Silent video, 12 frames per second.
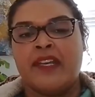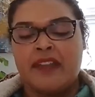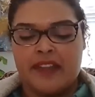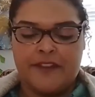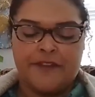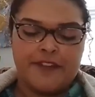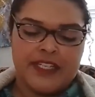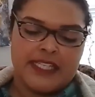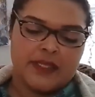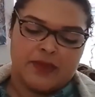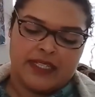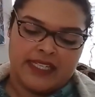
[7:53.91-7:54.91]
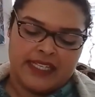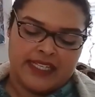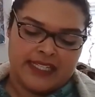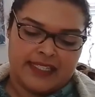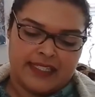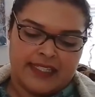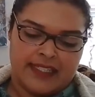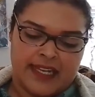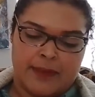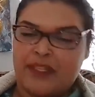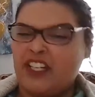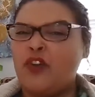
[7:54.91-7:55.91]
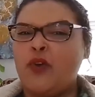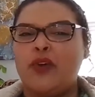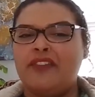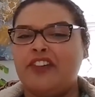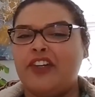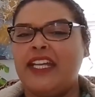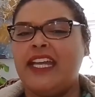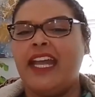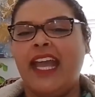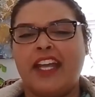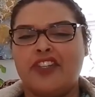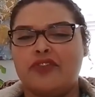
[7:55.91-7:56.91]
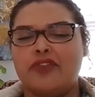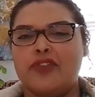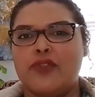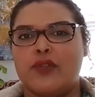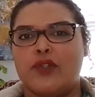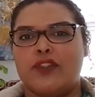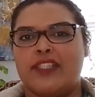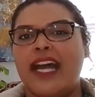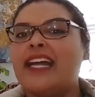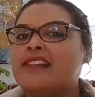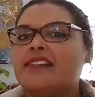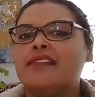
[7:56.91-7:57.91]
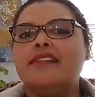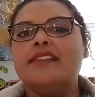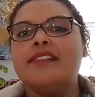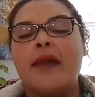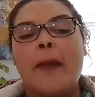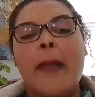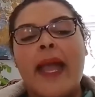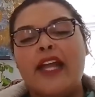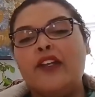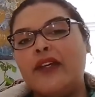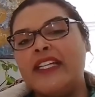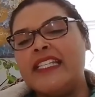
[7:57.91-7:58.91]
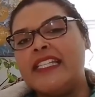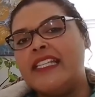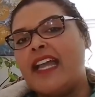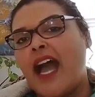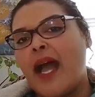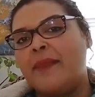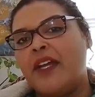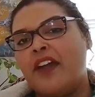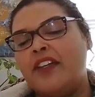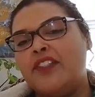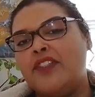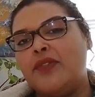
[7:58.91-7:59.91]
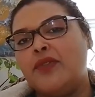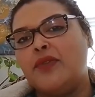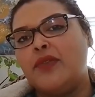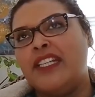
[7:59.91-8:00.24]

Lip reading: The first one is, and I'm going to call it very casual sort of titles, and you're going to see how I'm going to